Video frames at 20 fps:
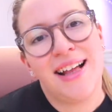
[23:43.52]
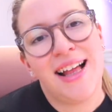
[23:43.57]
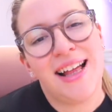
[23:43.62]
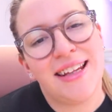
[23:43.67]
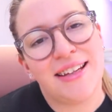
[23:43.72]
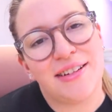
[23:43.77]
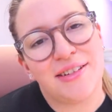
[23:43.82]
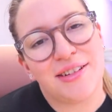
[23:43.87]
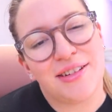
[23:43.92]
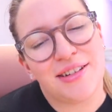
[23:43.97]

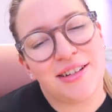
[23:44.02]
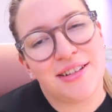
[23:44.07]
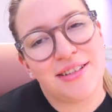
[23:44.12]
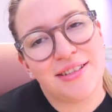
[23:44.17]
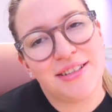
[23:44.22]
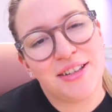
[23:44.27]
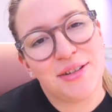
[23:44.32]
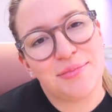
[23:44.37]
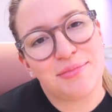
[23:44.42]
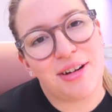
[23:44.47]
Hello,
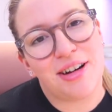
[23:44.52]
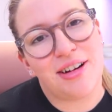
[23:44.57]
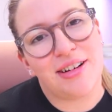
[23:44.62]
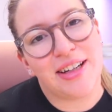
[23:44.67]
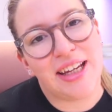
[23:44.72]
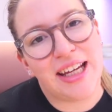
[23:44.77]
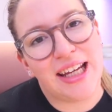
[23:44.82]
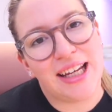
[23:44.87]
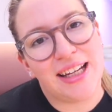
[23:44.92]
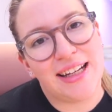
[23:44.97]
good
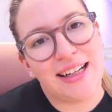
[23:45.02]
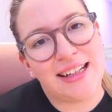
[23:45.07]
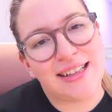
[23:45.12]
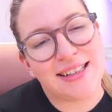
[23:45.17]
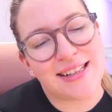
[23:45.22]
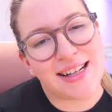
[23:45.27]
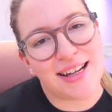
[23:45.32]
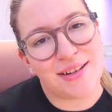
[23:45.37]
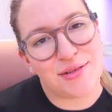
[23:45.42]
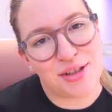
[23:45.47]
morning,
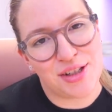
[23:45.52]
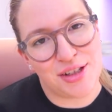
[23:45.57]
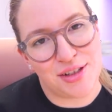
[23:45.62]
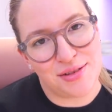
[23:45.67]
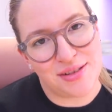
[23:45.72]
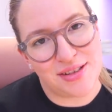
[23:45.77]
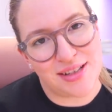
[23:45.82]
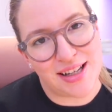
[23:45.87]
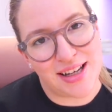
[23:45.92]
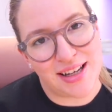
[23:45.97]
it's now
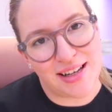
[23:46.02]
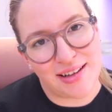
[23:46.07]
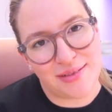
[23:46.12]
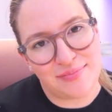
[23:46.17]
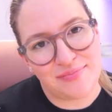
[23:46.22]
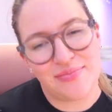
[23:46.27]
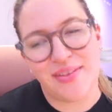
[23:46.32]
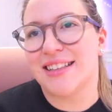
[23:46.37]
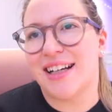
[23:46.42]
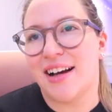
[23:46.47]
Tuesday.
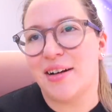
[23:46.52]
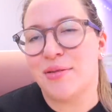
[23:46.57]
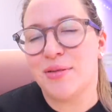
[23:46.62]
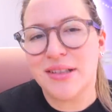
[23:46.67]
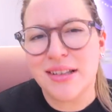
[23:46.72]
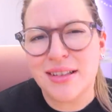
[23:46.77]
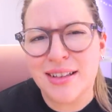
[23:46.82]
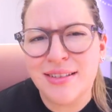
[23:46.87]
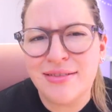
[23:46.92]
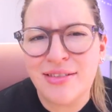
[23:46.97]
I
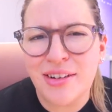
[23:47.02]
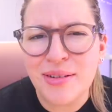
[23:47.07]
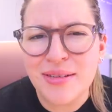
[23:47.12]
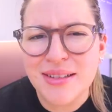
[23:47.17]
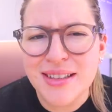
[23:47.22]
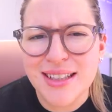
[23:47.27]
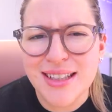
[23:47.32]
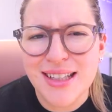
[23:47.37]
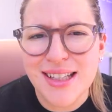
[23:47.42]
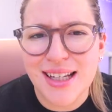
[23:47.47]
was looking
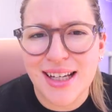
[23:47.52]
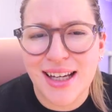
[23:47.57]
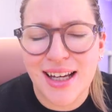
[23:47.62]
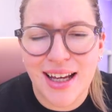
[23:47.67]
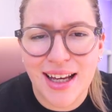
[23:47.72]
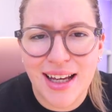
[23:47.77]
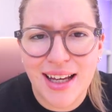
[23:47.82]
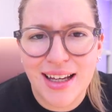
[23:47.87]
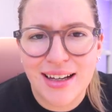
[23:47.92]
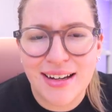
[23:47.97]
forward to
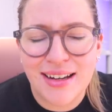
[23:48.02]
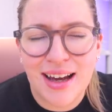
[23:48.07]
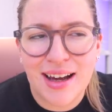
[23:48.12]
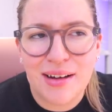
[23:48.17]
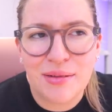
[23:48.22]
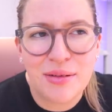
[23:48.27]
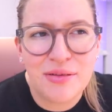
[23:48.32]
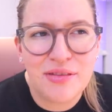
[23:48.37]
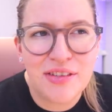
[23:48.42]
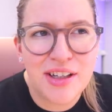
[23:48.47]
today and
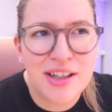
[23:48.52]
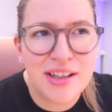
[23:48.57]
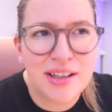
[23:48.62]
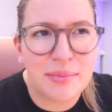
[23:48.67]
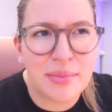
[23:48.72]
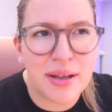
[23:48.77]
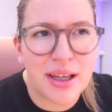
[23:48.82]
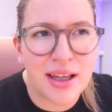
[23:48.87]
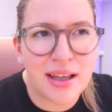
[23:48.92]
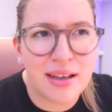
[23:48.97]
now I feel
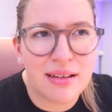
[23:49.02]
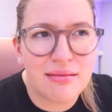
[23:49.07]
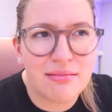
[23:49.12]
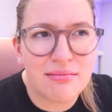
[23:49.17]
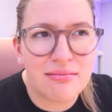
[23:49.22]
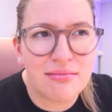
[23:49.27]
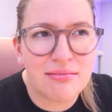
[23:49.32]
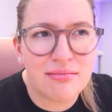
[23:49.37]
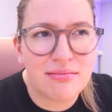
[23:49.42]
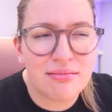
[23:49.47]
a bit
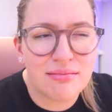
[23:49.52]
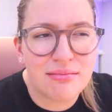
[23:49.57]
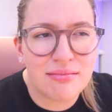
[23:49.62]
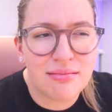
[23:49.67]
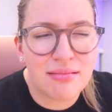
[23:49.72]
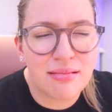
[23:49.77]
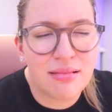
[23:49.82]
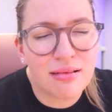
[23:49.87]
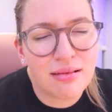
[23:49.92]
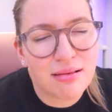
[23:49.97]

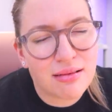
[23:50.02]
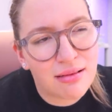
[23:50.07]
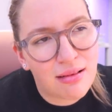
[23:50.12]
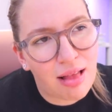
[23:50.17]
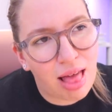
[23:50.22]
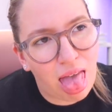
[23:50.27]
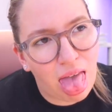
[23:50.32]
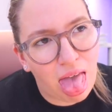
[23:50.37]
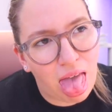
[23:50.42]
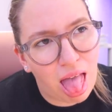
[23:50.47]
oh,
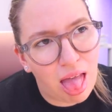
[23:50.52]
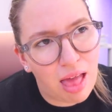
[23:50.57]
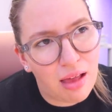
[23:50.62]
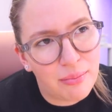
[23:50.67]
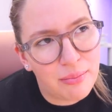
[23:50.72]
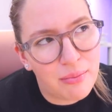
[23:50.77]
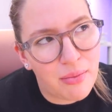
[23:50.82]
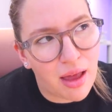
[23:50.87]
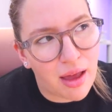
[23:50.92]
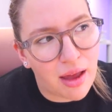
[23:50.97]

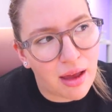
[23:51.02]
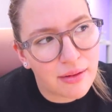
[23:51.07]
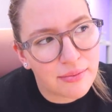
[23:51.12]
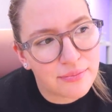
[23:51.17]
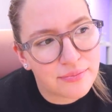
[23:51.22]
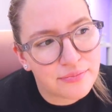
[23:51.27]
meh.